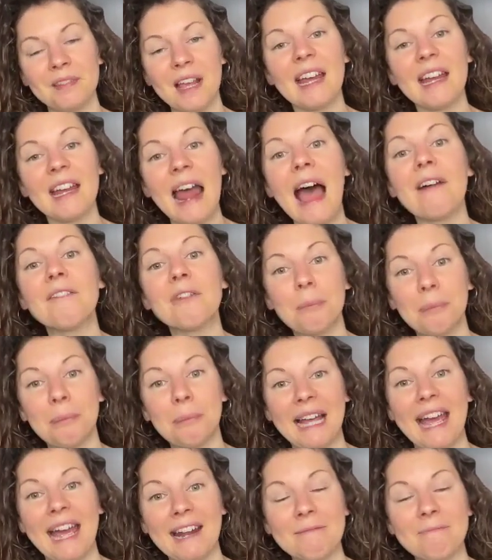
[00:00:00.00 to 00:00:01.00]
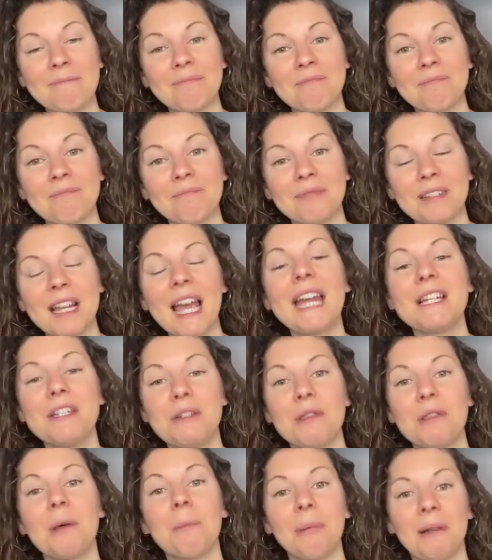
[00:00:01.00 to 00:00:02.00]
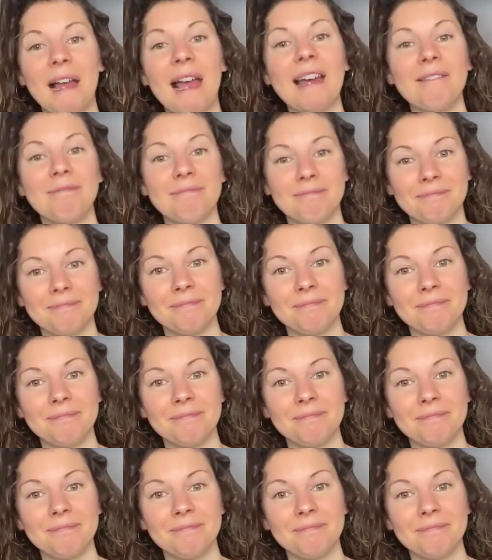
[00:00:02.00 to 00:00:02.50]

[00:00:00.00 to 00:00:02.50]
and have a plan and do the plan.